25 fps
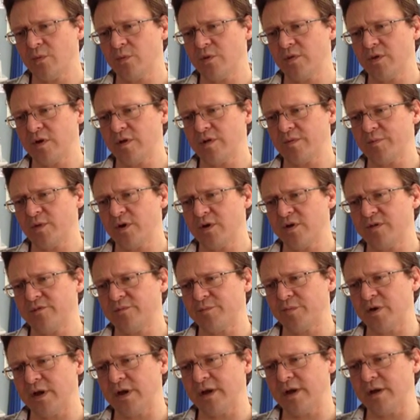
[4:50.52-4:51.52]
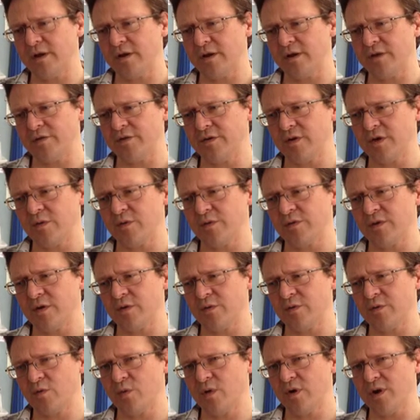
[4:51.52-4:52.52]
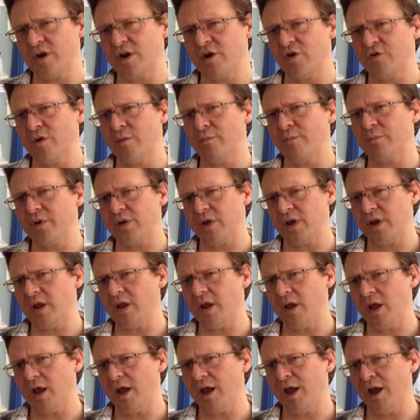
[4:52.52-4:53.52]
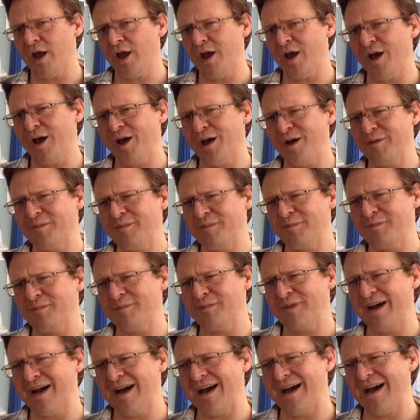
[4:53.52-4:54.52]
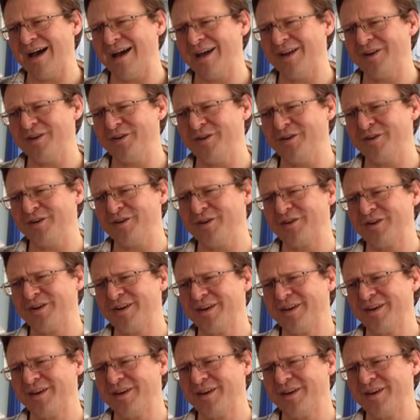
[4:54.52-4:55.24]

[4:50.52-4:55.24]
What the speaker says: in spite of painkillers, I was quite grumpy, and